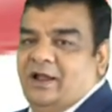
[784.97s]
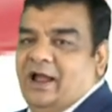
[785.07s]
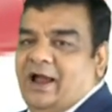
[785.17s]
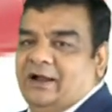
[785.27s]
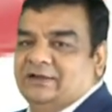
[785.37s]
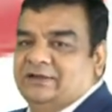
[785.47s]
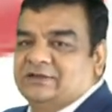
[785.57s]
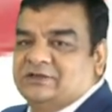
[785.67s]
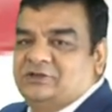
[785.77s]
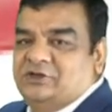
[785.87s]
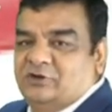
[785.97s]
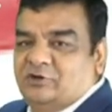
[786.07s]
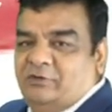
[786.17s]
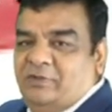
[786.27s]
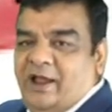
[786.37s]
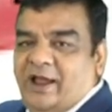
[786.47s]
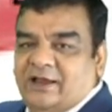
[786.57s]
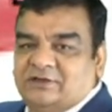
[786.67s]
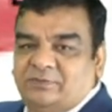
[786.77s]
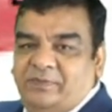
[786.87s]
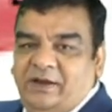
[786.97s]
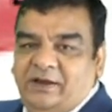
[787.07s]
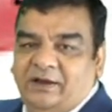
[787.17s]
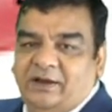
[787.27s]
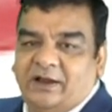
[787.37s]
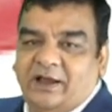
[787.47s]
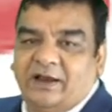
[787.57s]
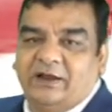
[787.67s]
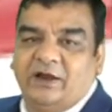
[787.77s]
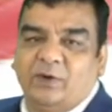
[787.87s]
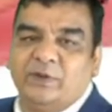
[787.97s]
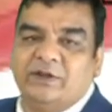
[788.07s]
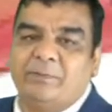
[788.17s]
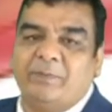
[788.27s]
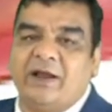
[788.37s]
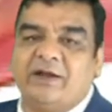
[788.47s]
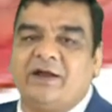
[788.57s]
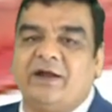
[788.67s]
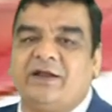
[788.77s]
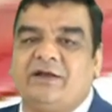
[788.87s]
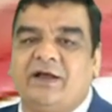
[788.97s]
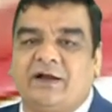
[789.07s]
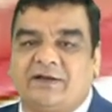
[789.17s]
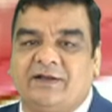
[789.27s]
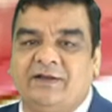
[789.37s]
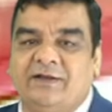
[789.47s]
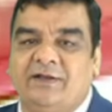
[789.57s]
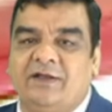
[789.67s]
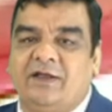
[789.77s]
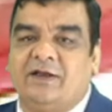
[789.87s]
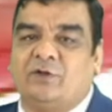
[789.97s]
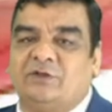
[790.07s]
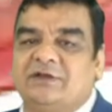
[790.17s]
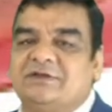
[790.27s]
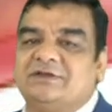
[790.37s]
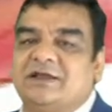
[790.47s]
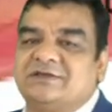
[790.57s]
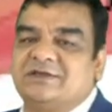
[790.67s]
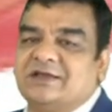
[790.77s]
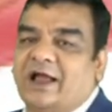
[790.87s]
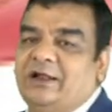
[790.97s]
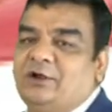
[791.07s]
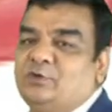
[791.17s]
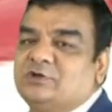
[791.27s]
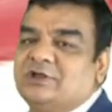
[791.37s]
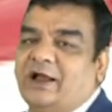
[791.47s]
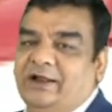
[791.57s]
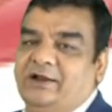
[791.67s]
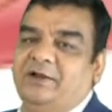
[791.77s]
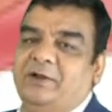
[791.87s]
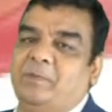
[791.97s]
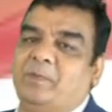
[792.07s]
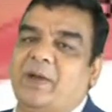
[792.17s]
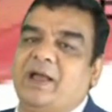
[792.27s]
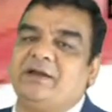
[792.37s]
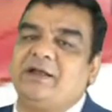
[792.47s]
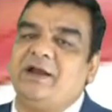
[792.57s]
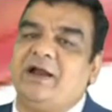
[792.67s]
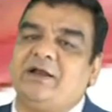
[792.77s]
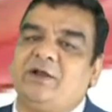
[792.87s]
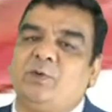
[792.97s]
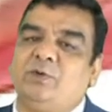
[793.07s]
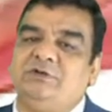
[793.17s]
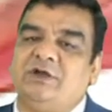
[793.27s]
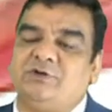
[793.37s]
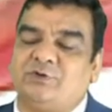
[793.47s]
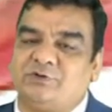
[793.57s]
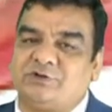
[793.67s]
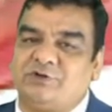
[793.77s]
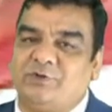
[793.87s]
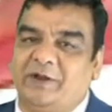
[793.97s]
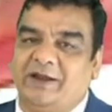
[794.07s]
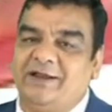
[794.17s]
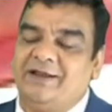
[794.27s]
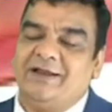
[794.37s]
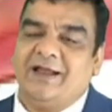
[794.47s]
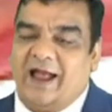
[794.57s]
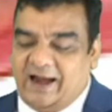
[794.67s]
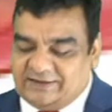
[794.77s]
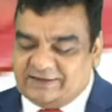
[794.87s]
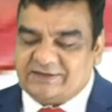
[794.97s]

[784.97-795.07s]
and this jejunum has been connected with the pancreatic duct. Now, this is a side-to-side pancreaticojejunostomy, and this